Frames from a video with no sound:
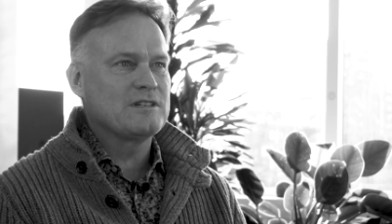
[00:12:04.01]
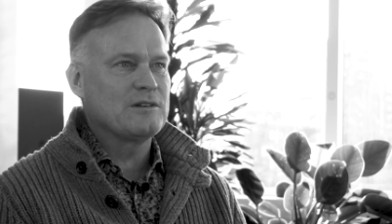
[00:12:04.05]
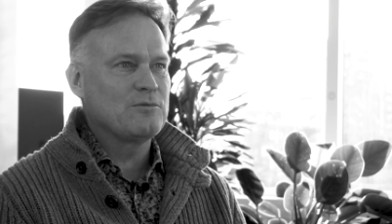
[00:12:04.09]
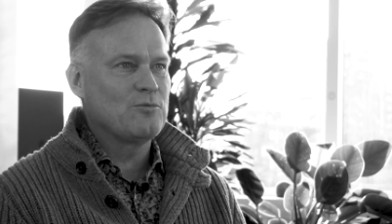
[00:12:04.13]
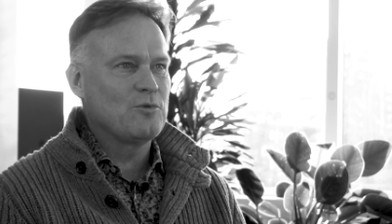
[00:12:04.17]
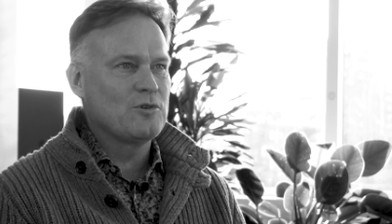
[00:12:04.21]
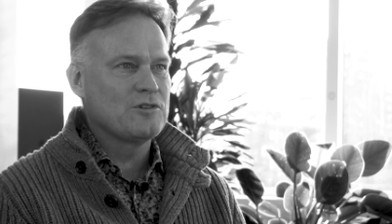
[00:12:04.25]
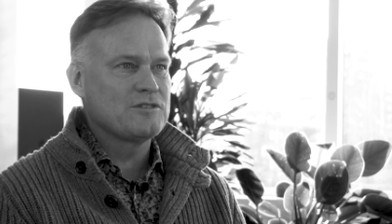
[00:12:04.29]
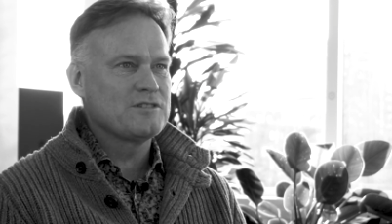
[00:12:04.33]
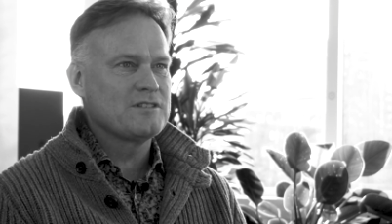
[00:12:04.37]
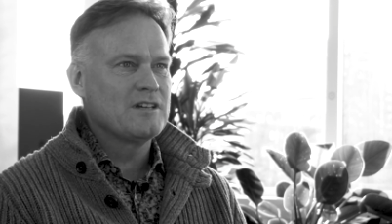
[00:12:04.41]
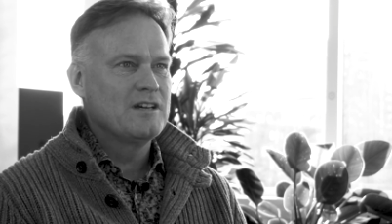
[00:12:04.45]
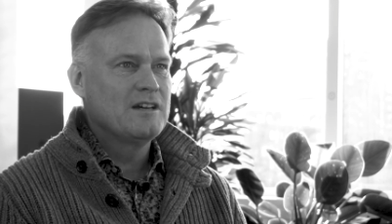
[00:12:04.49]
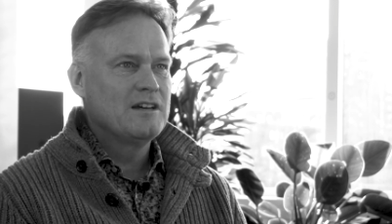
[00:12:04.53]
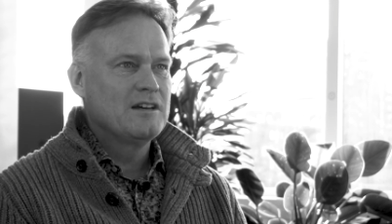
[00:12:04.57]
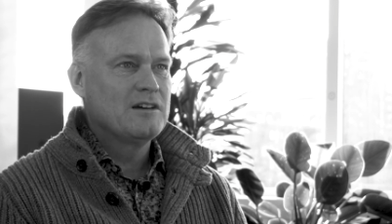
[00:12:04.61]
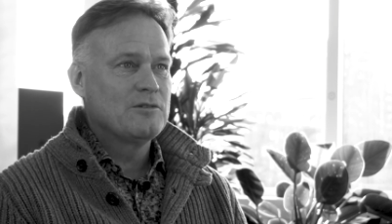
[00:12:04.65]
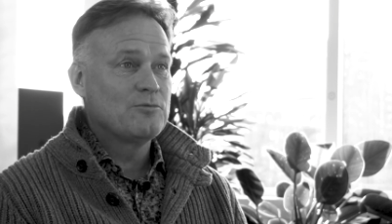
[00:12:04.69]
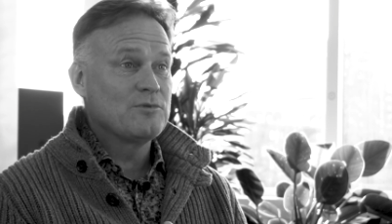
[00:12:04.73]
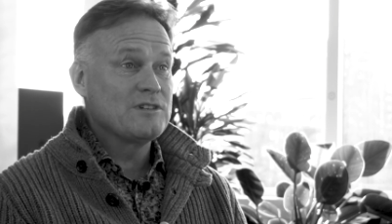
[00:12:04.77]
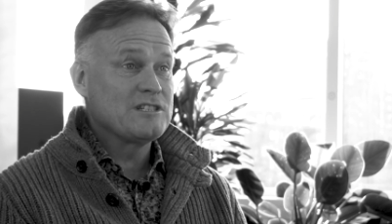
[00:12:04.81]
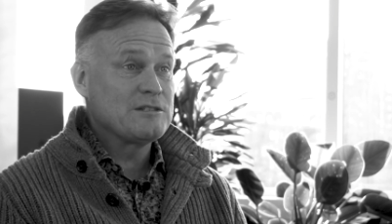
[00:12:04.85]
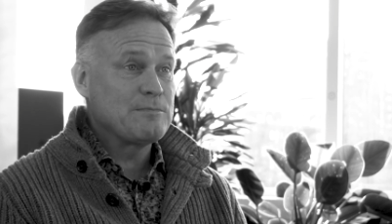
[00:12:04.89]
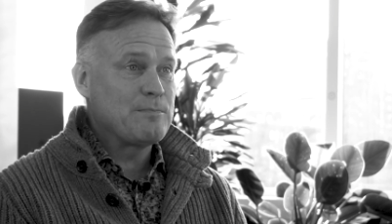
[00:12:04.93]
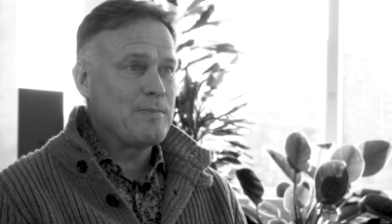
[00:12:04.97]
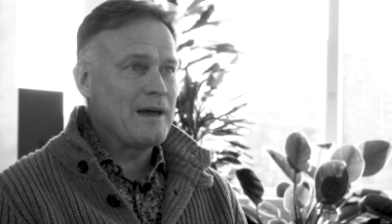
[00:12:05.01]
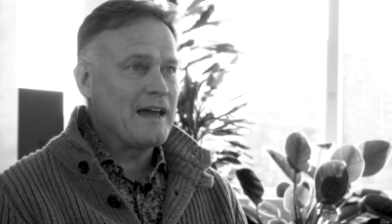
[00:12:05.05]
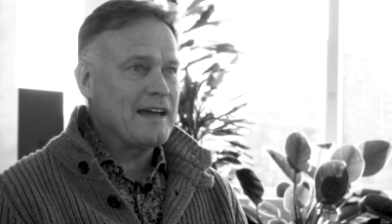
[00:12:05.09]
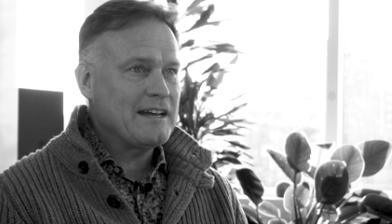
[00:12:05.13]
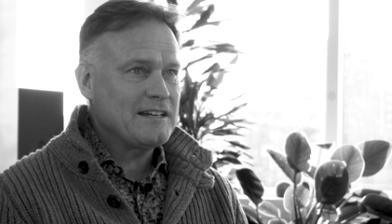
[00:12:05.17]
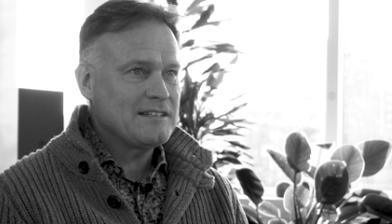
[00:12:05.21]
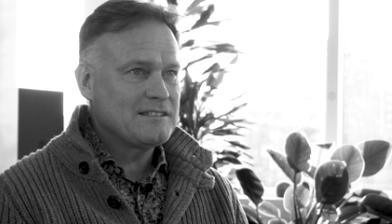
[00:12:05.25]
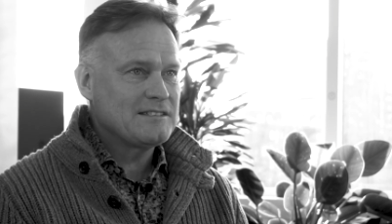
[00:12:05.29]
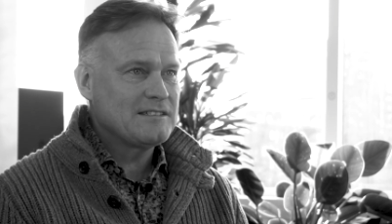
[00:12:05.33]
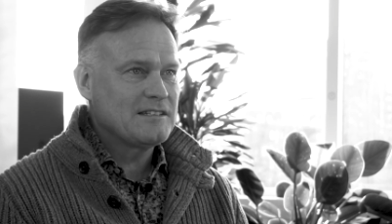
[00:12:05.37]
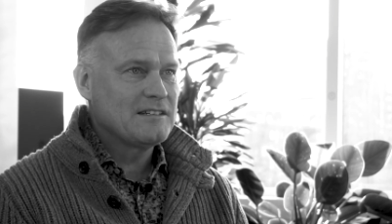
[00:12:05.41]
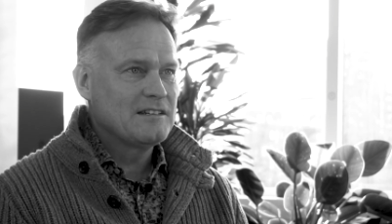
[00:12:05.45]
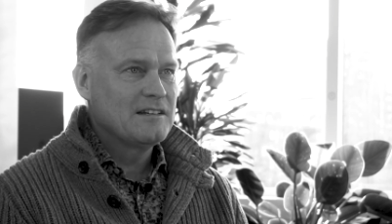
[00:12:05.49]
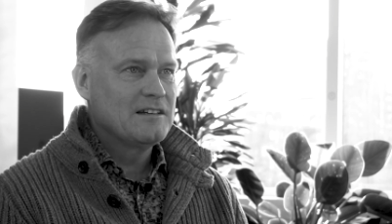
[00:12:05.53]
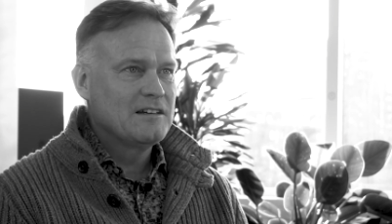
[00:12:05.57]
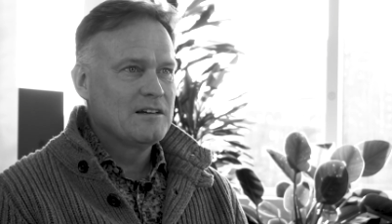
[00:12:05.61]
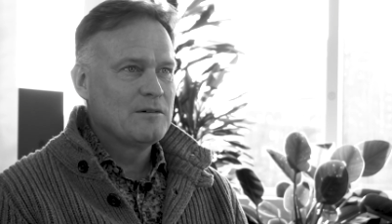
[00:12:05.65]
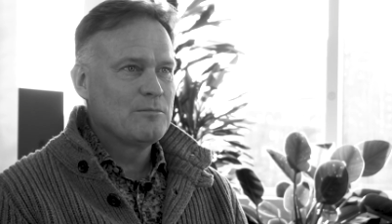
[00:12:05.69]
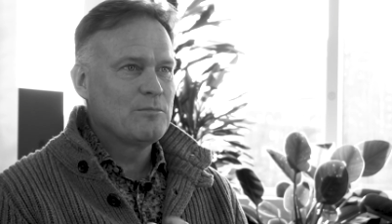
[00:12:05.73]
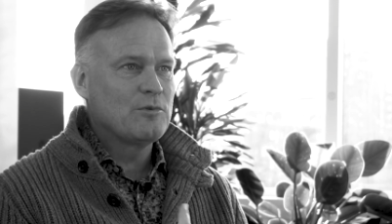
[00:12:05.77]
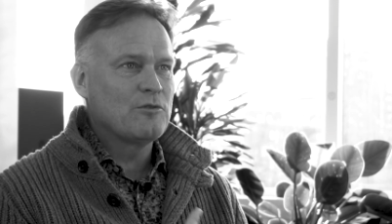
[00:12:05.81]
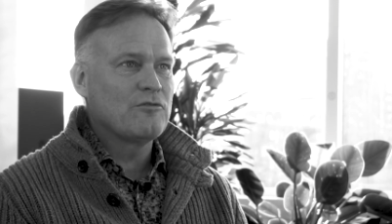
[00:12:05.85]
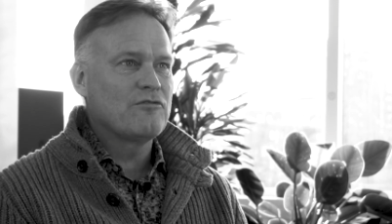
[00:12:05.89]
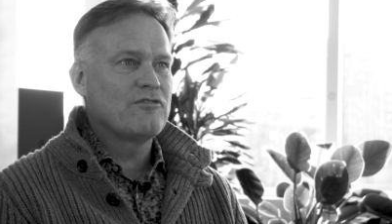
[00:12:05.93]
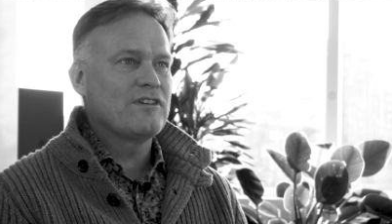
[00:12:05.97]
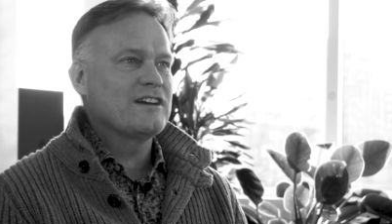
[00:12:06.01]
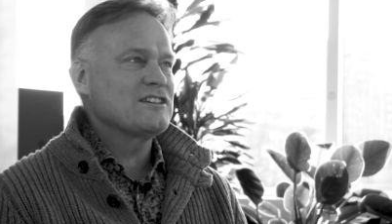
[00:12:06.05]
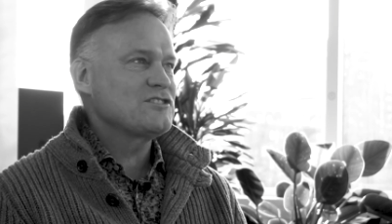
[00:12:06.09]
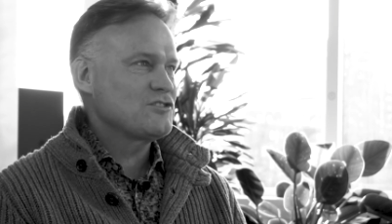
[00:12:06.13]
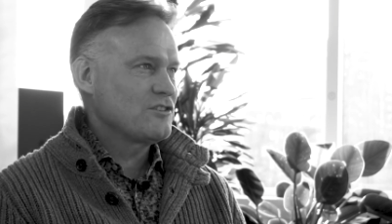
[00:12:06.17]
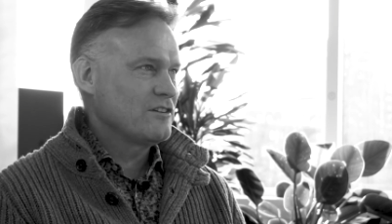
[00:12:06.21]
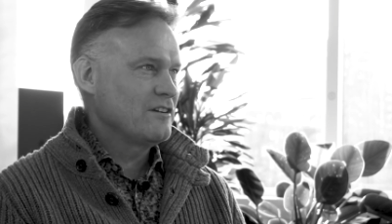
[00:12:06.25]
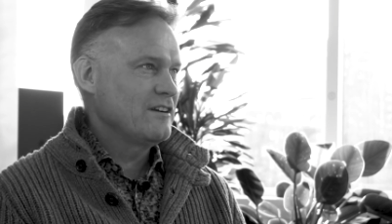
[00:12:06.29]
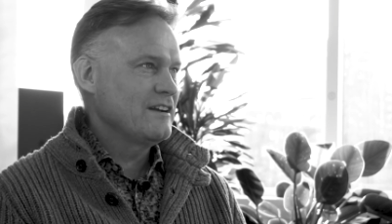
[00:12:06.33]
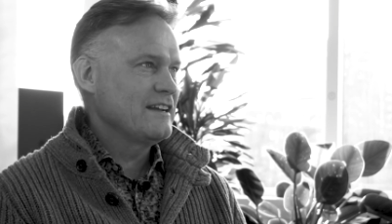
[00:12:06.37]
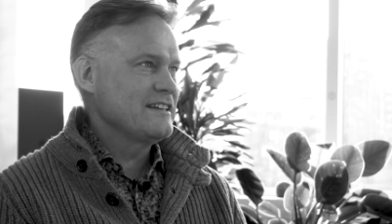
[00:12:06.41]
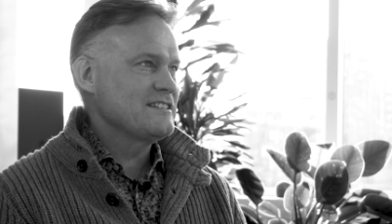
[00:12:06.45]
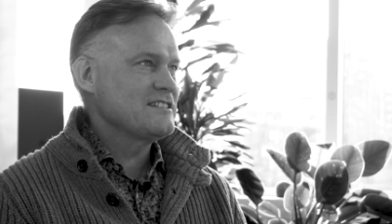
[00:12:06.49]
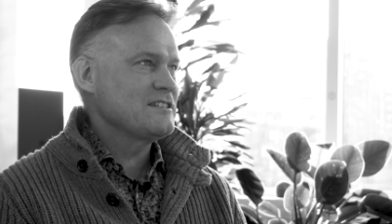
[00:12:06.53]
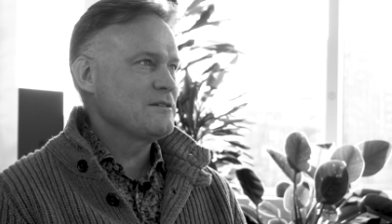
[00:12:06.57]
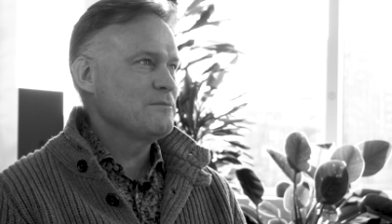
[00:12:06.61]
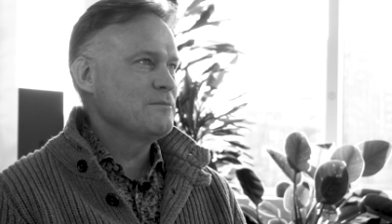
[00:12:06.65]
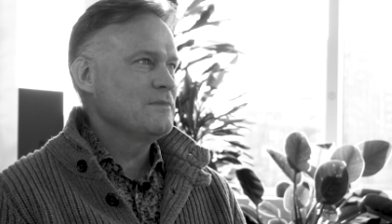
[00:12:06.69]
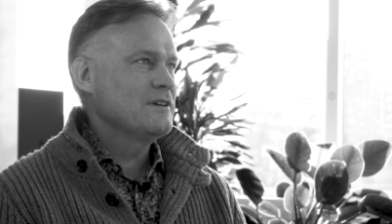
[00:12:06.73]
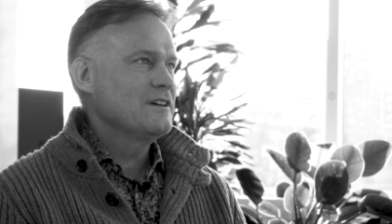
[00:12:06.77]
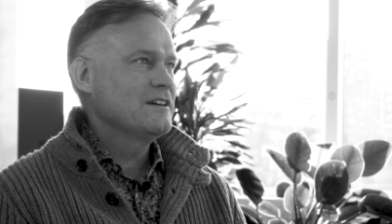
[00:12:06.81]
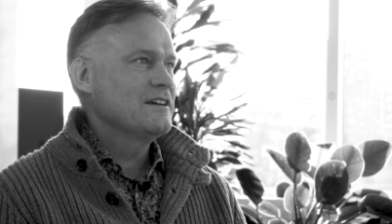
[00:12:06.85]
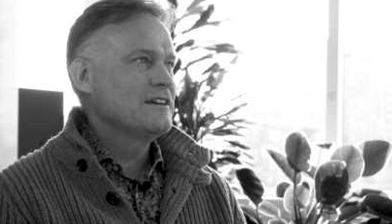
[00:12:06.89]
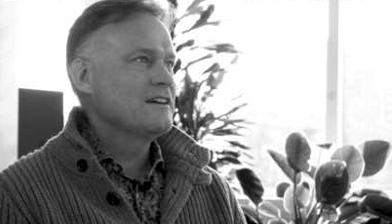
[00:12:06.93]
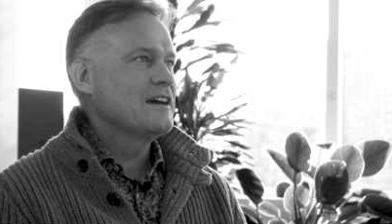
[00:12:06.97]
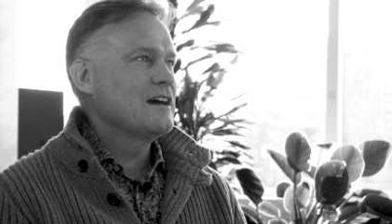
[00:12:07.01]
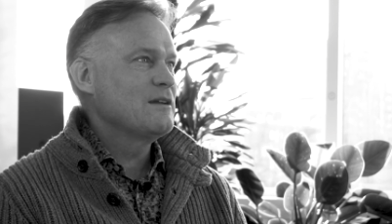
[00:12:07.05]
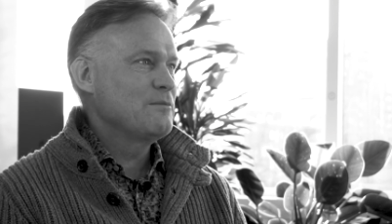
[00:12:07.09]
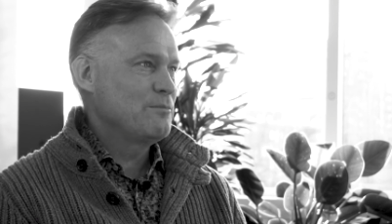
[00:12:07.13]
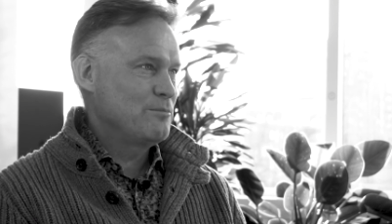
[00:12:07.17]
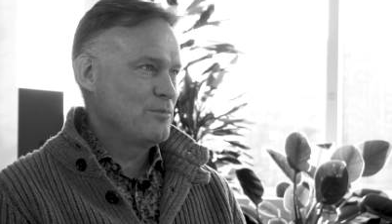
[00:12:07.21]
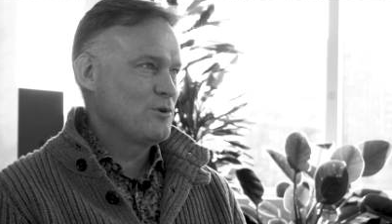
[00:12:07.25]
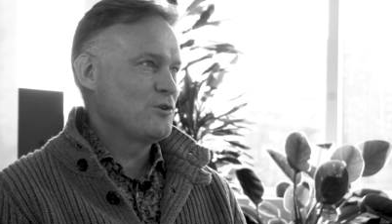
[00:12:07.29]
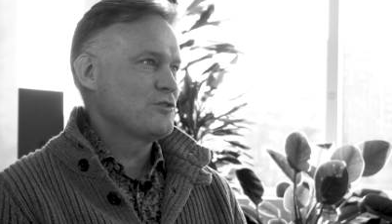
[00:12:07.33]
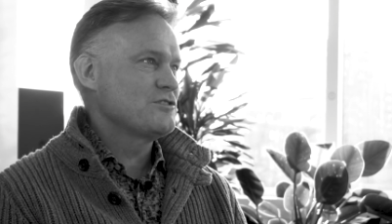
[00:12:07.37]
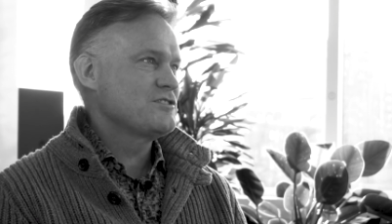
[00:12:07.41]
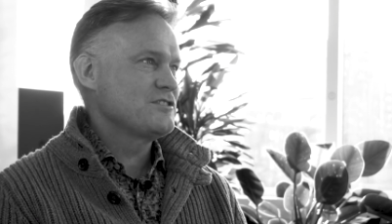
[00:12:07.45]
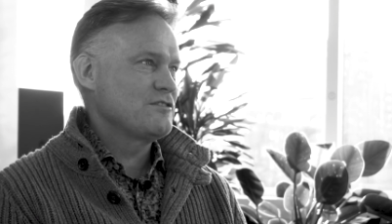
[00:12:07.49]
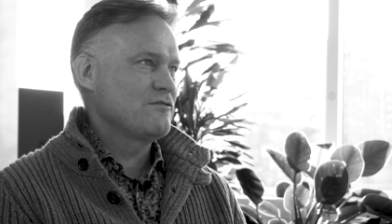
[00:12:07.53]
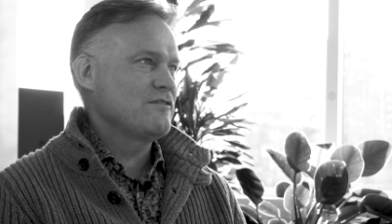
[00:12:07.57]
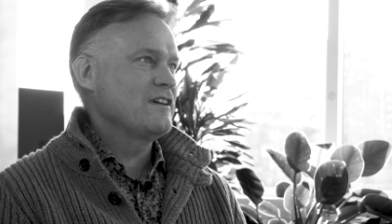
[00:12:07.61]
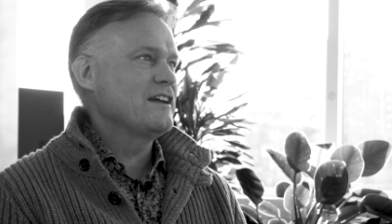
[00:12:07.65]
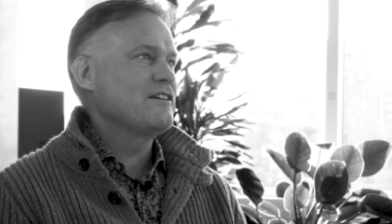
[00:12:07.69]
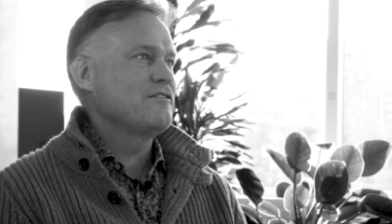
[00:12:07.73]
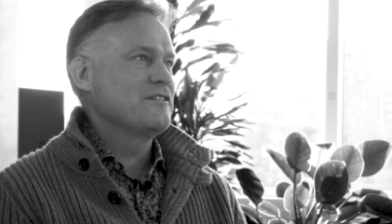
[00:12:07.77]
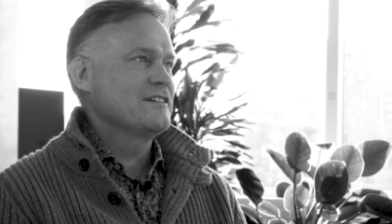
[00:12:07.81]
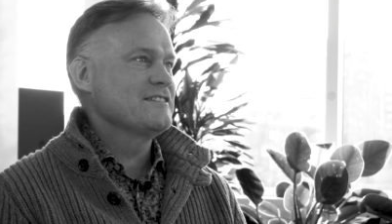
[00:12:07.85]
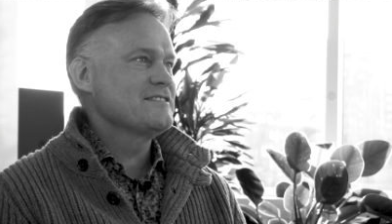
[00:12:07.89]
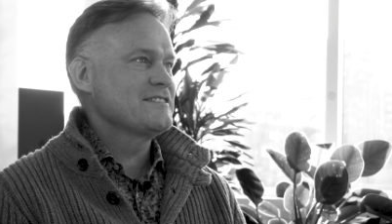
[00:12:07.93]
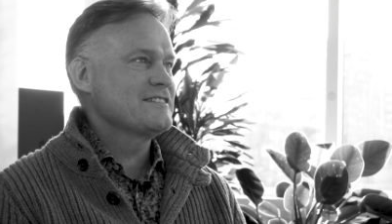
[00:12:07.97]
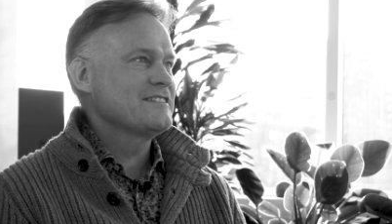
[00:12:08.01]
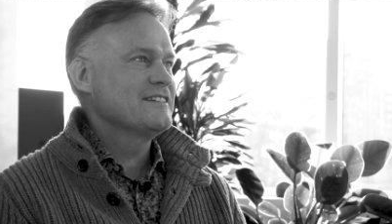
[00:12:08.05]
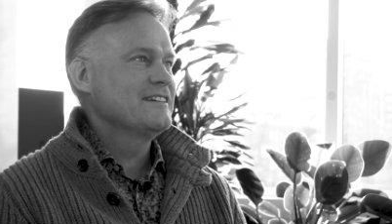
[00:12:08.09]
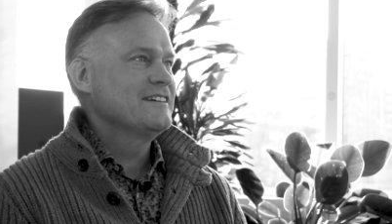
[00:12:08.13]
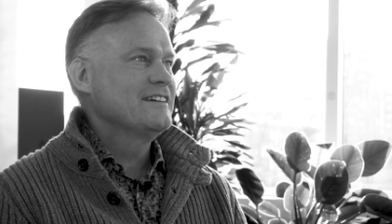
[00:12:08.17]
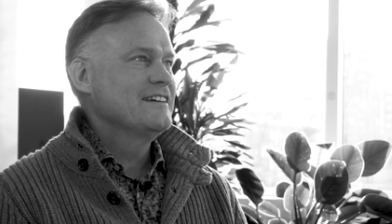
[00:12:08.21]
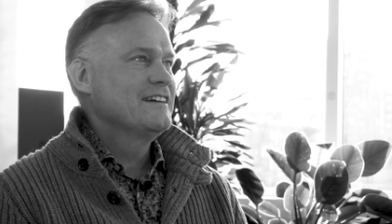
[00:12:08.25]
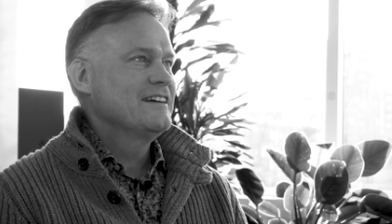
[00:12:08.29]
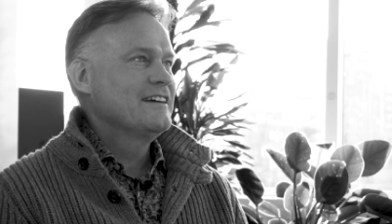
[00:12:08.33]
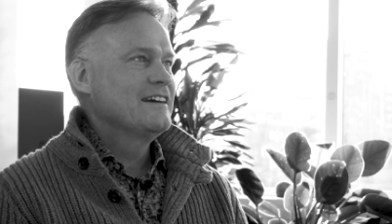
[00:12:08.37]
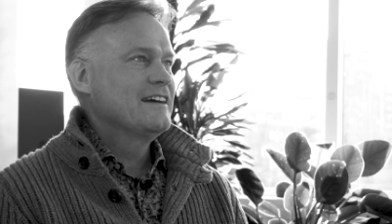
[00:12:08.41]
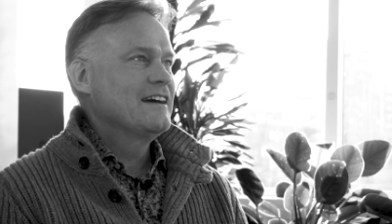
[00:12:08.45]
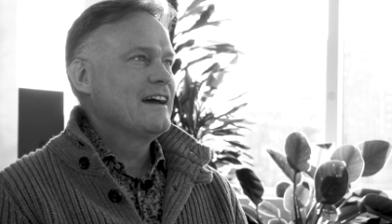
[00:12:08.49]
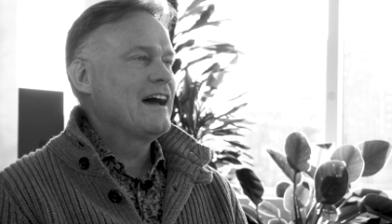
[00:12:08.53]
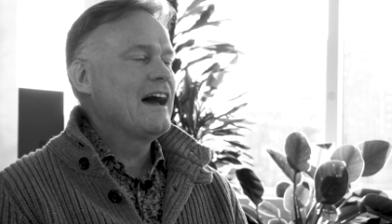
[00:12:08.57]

It was respect, professionalism, and perseverance. Mm.